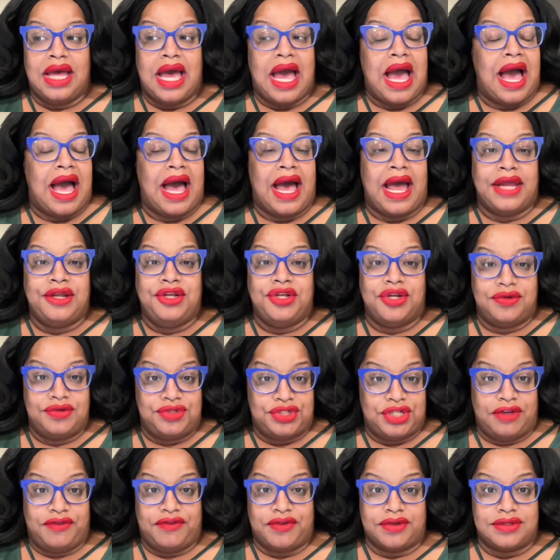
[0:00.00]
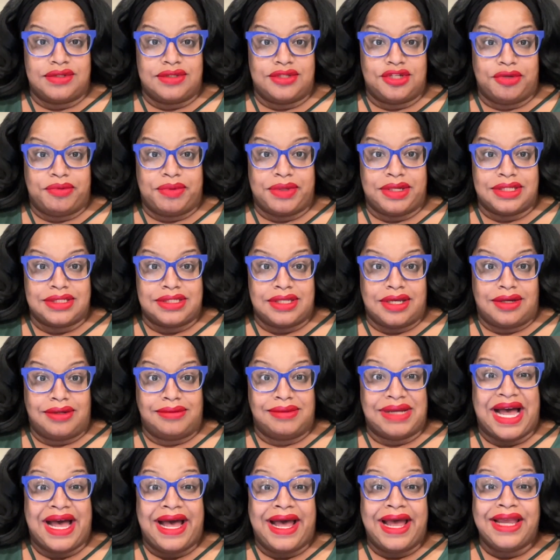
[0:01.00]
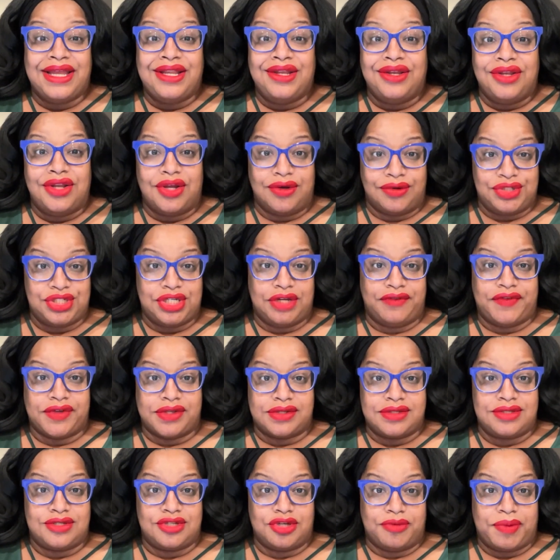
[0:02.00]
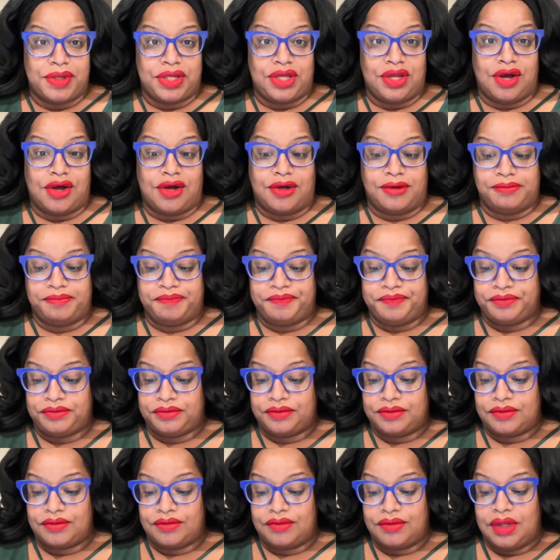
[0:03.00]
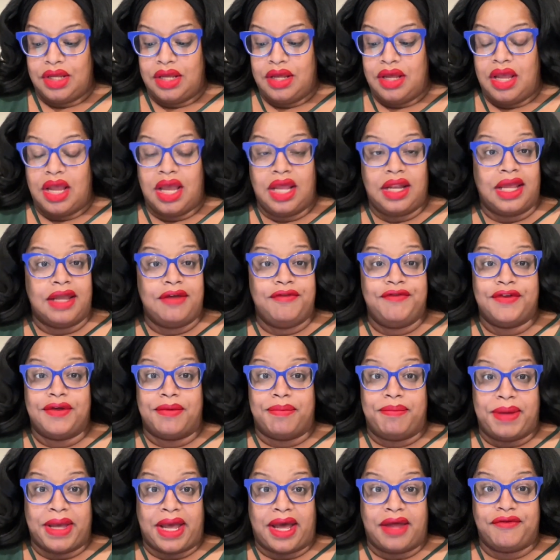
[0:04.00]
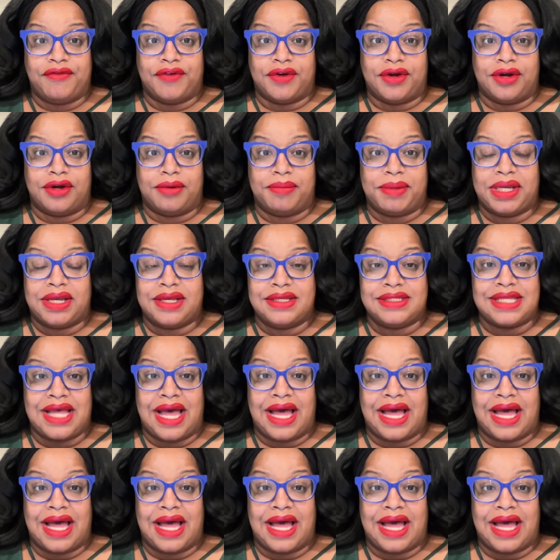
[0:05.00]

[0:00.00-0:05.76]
I know she feels stupid as hell. I know she feels stupid, y'all. And I feel bad for her because